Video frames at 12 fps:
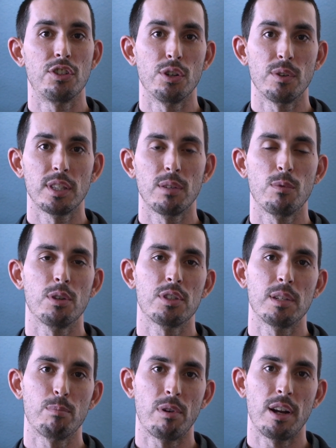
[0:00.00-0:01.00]
during the
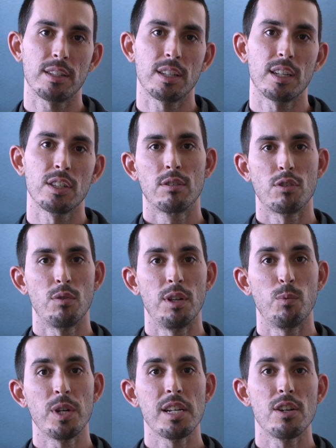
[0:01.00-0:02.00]
roasting process so
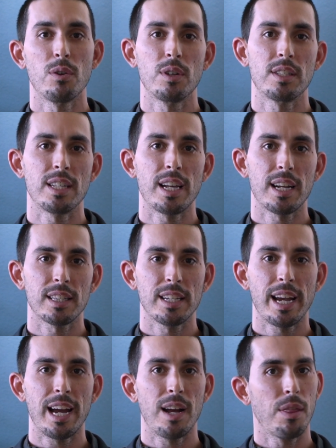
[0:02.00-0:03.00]
that we know exactly
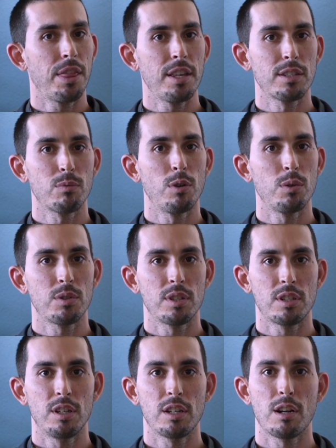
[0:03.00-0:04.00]
how this roast is
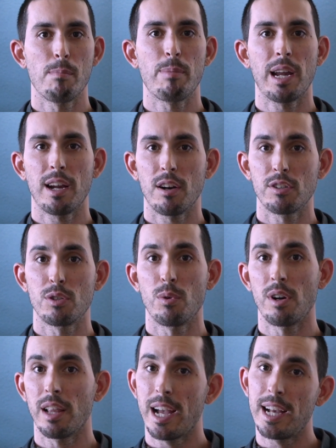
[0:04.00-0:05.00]
going to compare to
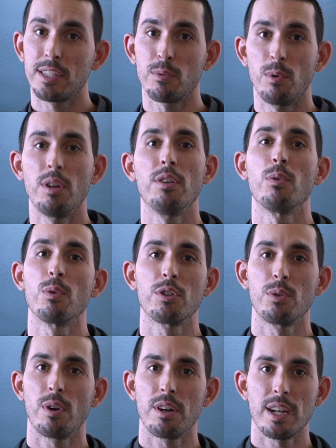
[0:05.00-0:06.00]
our last one or
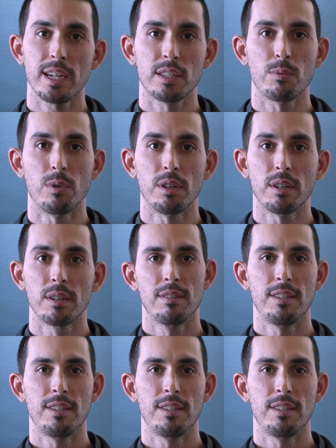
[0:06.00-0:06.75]
to our next one.